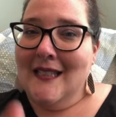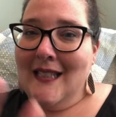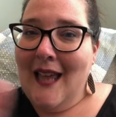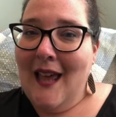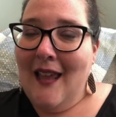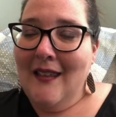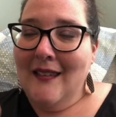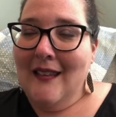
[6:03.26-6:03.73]

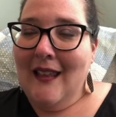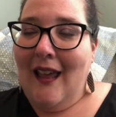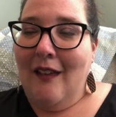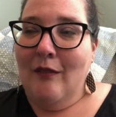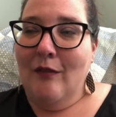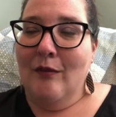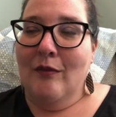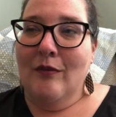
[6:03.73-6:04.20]
that
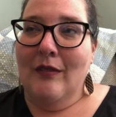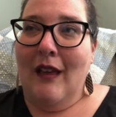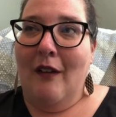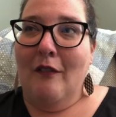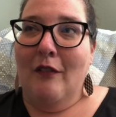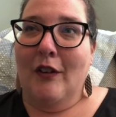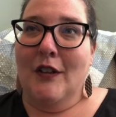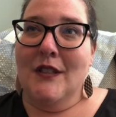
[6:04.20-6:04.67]
that
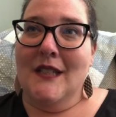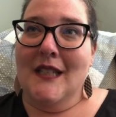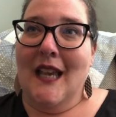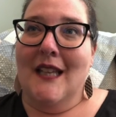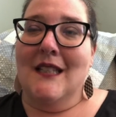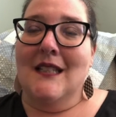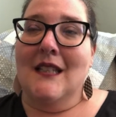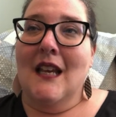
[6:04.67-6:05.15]
that verse
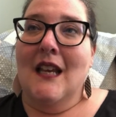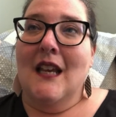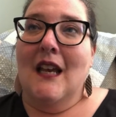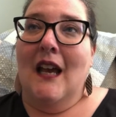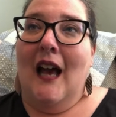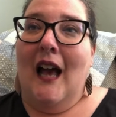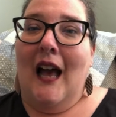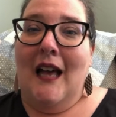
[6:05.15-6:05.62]
says
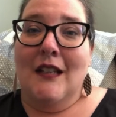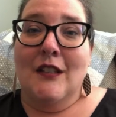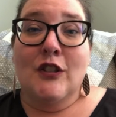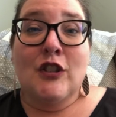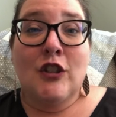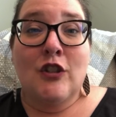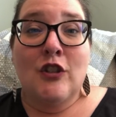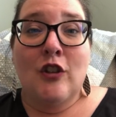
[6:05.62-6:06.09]
uh,
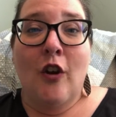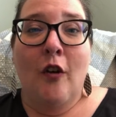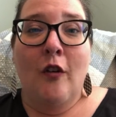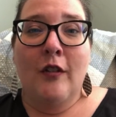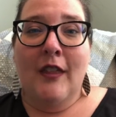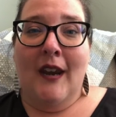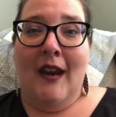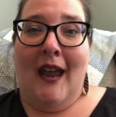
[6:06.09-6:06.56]
to
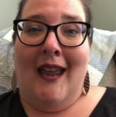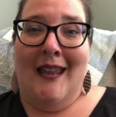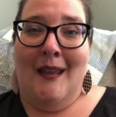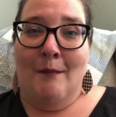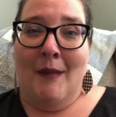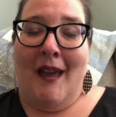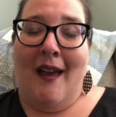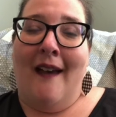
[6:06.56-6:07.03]
know that I
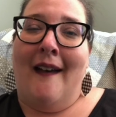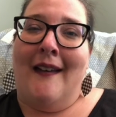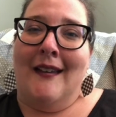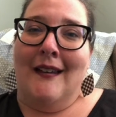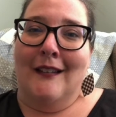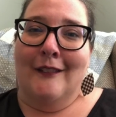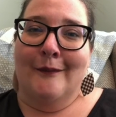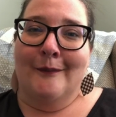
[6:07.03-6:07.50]
am
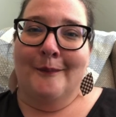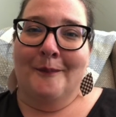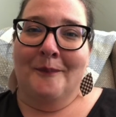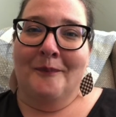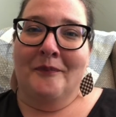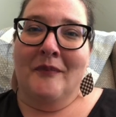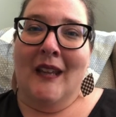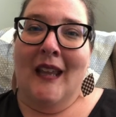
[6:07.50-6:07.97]
God.
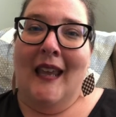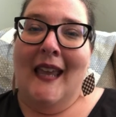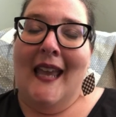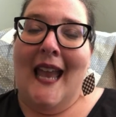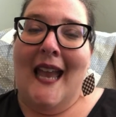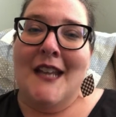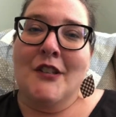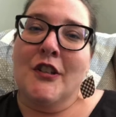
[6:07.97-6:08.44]

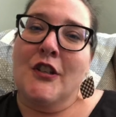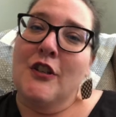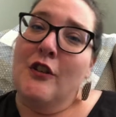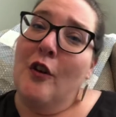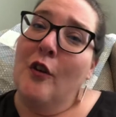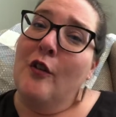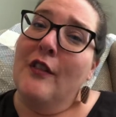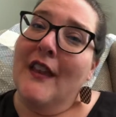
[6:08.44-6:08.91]
And to
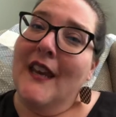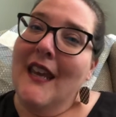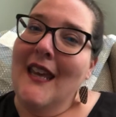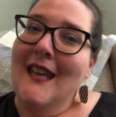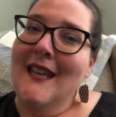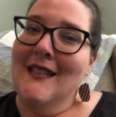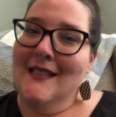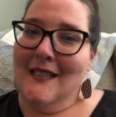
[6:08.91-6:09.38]
know that
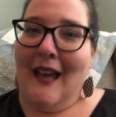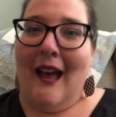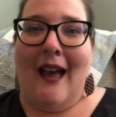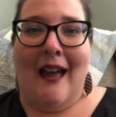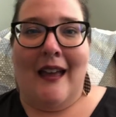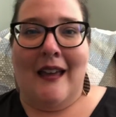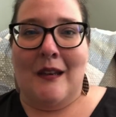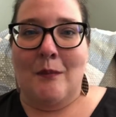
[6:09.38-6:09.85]
he is
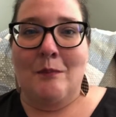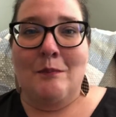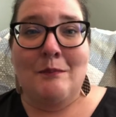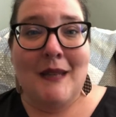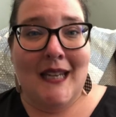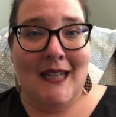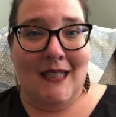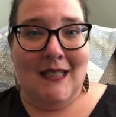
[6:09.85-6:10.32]
God
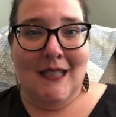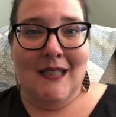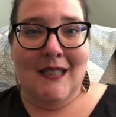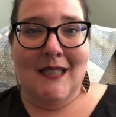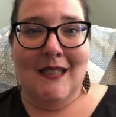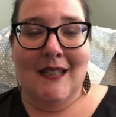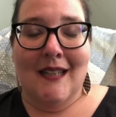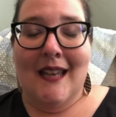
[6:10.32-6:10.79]

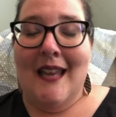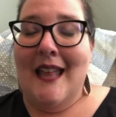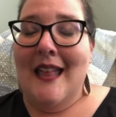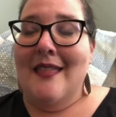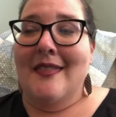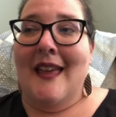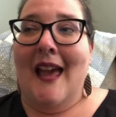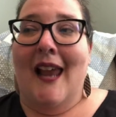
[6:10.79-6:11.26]
means
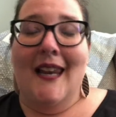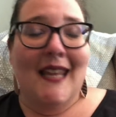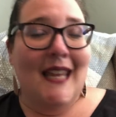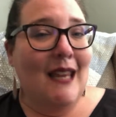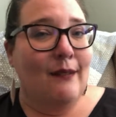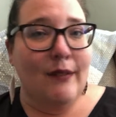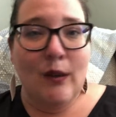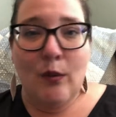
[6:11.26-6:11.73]
that
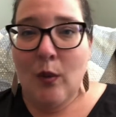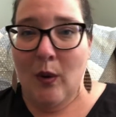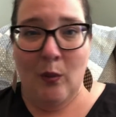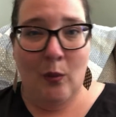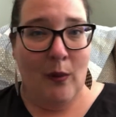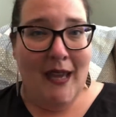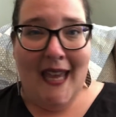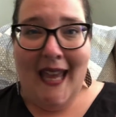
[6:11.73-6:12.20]
even
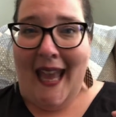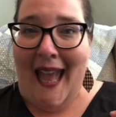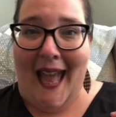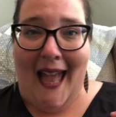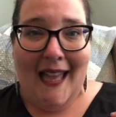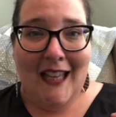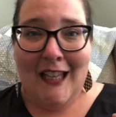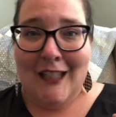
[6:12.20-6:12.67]
when we
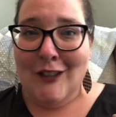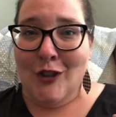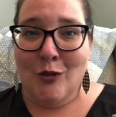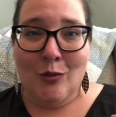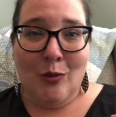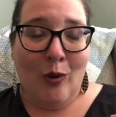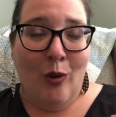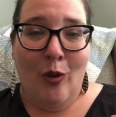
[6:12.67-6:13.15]
can't
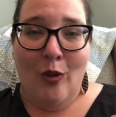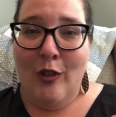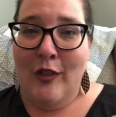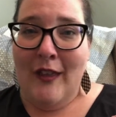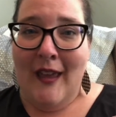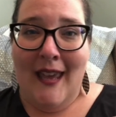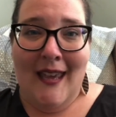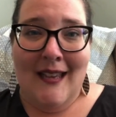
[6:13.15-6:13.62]
control
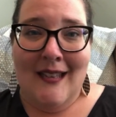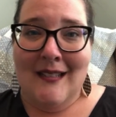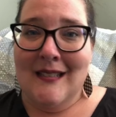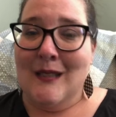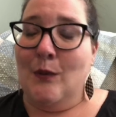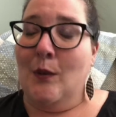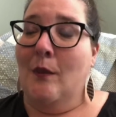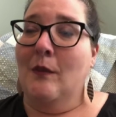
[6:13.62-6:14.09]

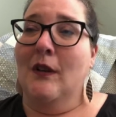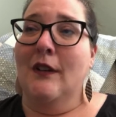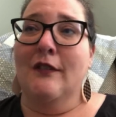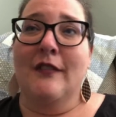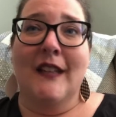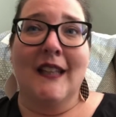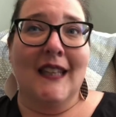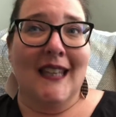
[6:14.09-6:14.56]
things, when we're
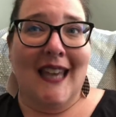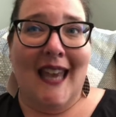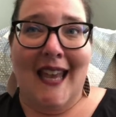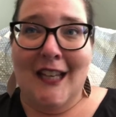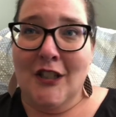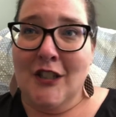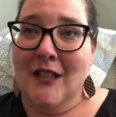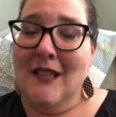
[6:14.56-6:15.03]
feeling
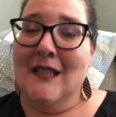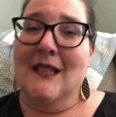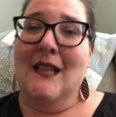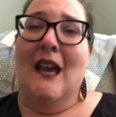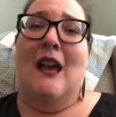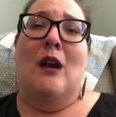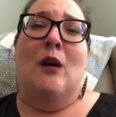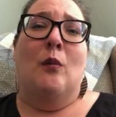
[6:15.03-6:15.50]
anxious,
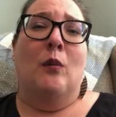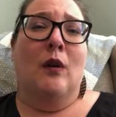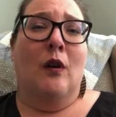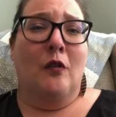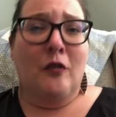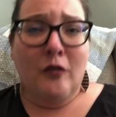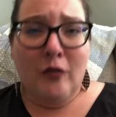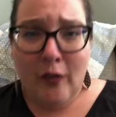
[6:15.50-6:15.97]
we're
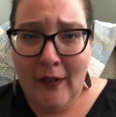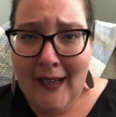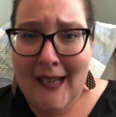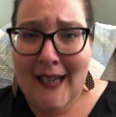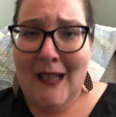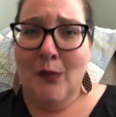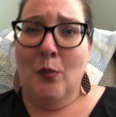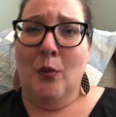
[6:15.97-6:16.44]

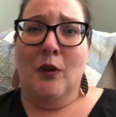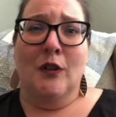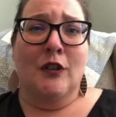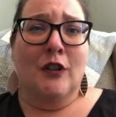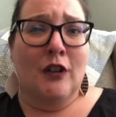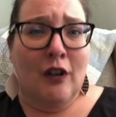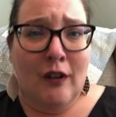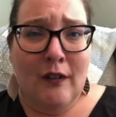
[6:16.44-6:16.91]
afraid, we're
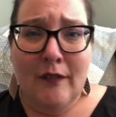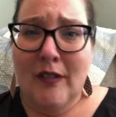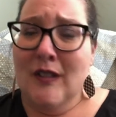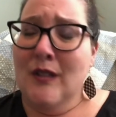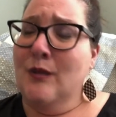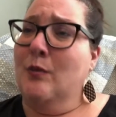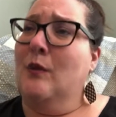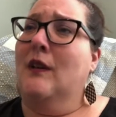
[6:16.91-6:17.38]

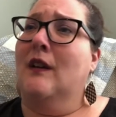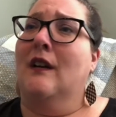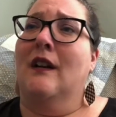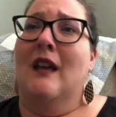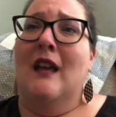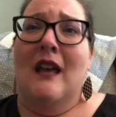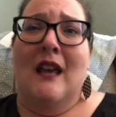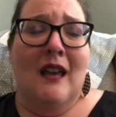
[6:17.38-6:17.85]
nervous, we're
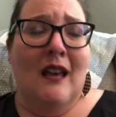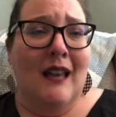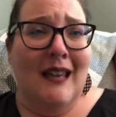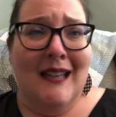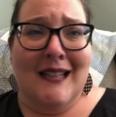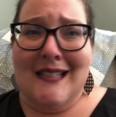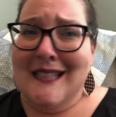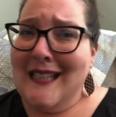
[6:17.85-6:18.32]

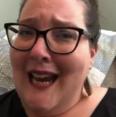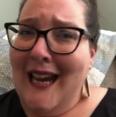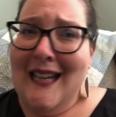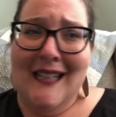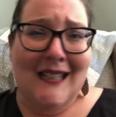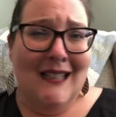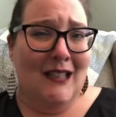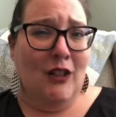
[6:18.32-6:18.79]

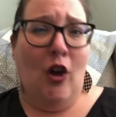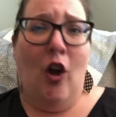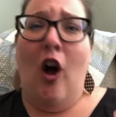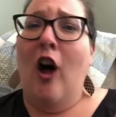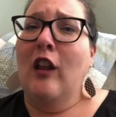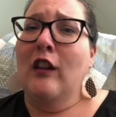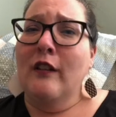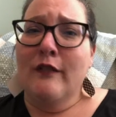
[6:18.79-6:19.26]
excited, and
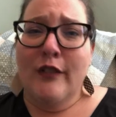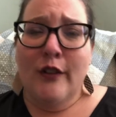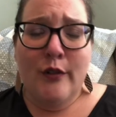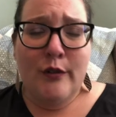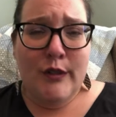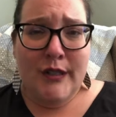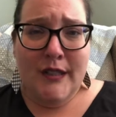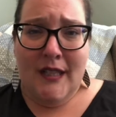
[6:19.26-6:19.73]
all of
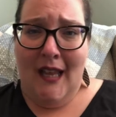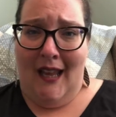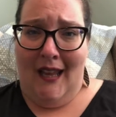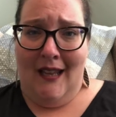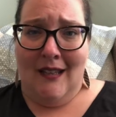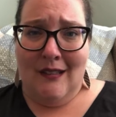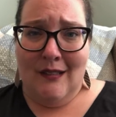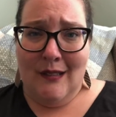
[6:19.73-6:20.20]
those
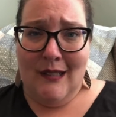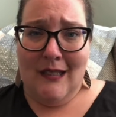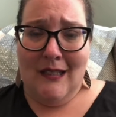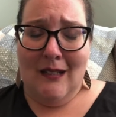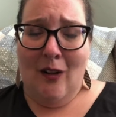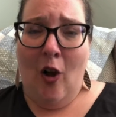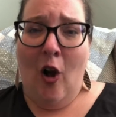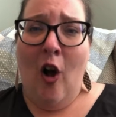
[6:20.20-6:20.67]
things
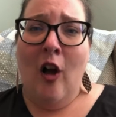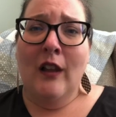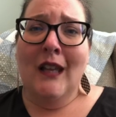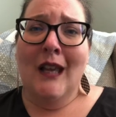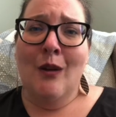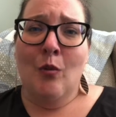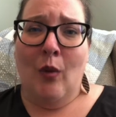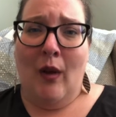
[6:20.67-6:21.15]
all
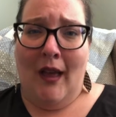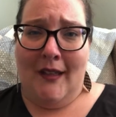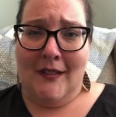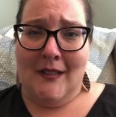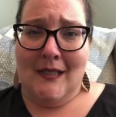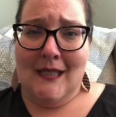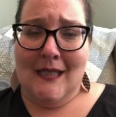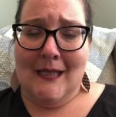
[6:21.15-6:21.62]
at
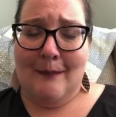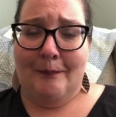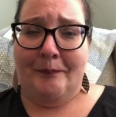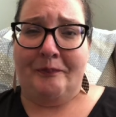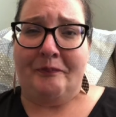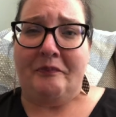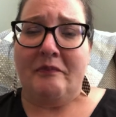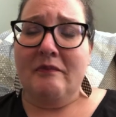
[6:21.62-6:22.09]
once,
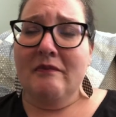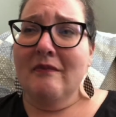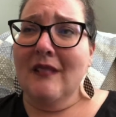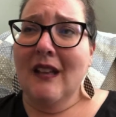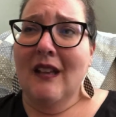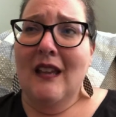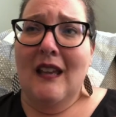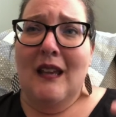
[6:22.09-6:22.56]

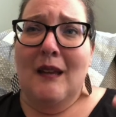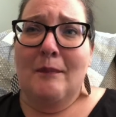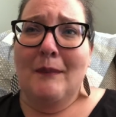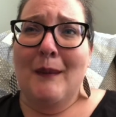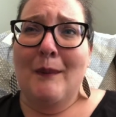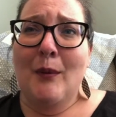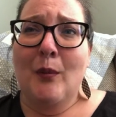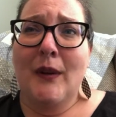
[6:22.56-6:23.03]

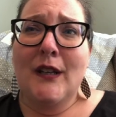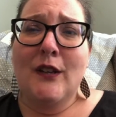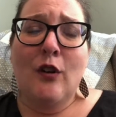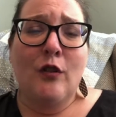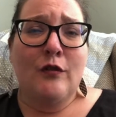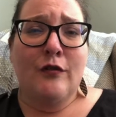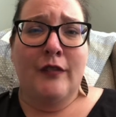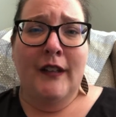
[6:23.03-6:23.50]
maybe we
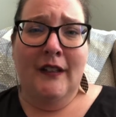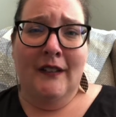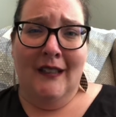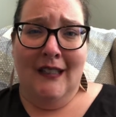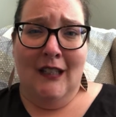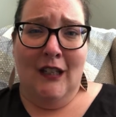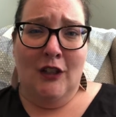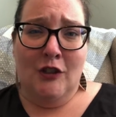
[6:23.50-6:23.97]
don't feel
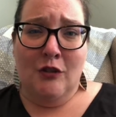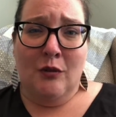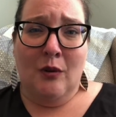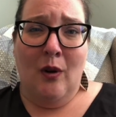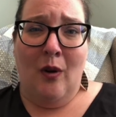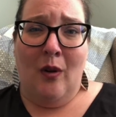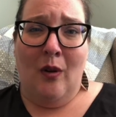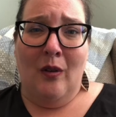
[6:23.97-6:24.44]
in
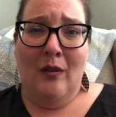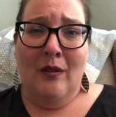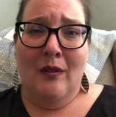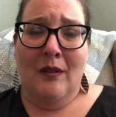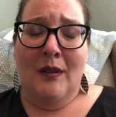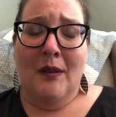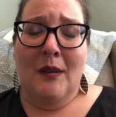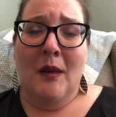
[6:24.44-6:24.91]
control,
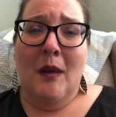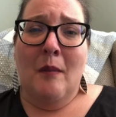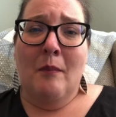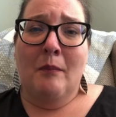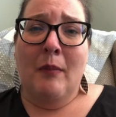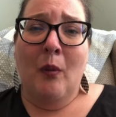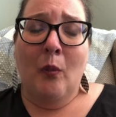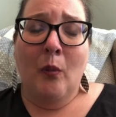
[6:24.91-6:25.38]

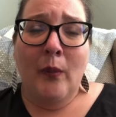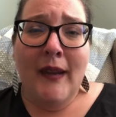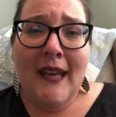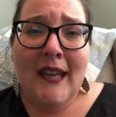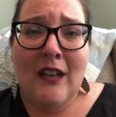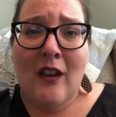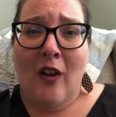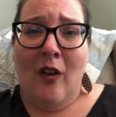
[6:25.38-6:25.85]
but
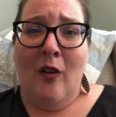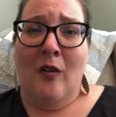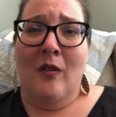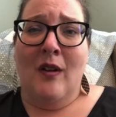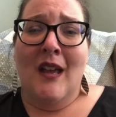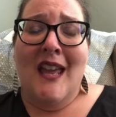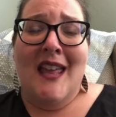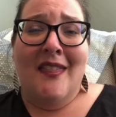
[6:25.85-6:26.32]
we
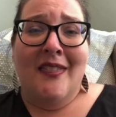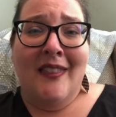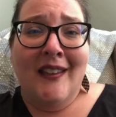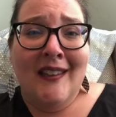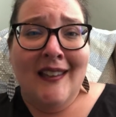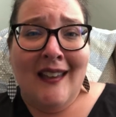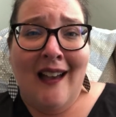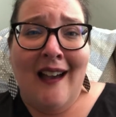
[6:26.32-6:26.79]
know
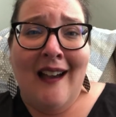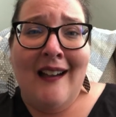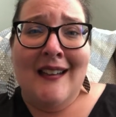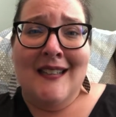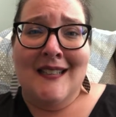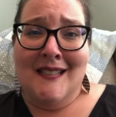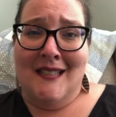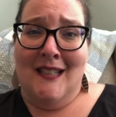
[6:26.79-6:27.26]
that
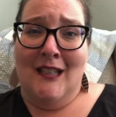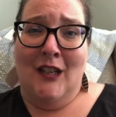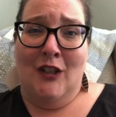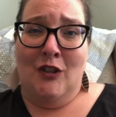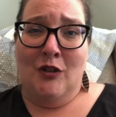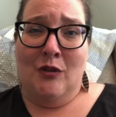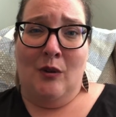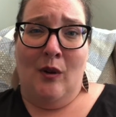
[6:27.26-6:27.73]
God is in
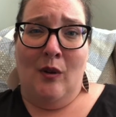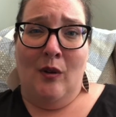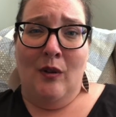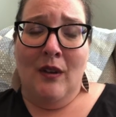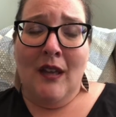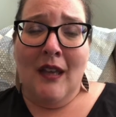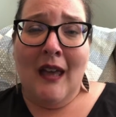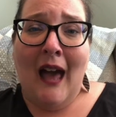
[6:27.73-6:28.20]
control.
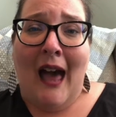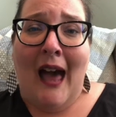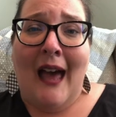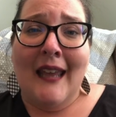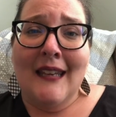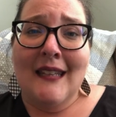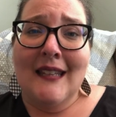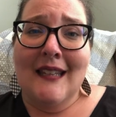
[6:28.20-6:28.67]

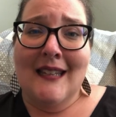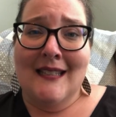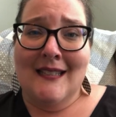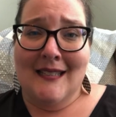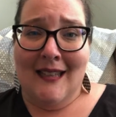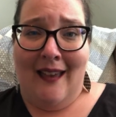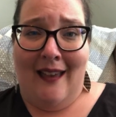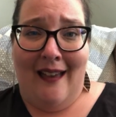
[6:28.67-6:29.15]
God
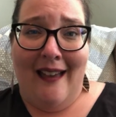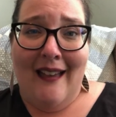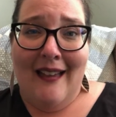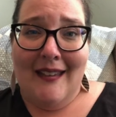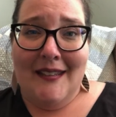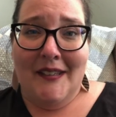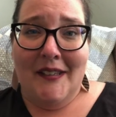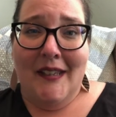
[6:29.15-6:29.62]
is God.